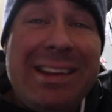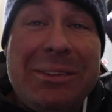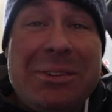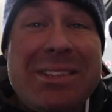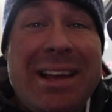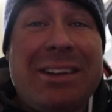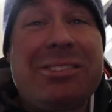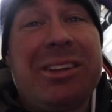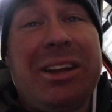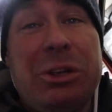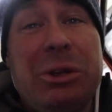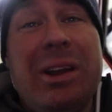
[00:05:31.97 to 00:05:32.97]
and it was
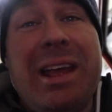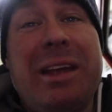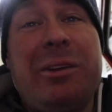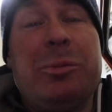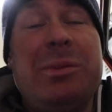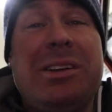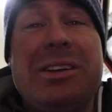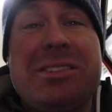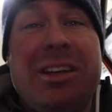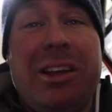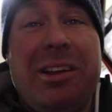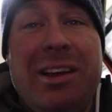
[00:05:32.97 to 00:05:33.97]
actually a good angle
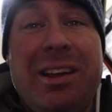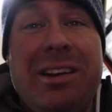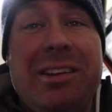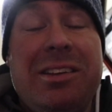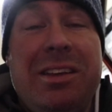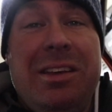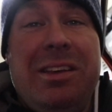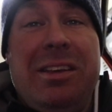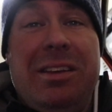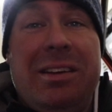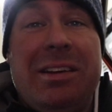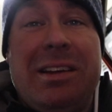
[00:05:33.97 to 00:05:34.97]
because I could cut it
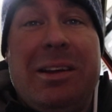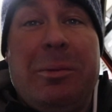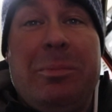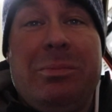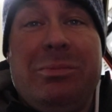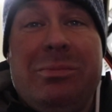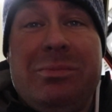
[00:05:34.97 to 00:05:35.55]
um,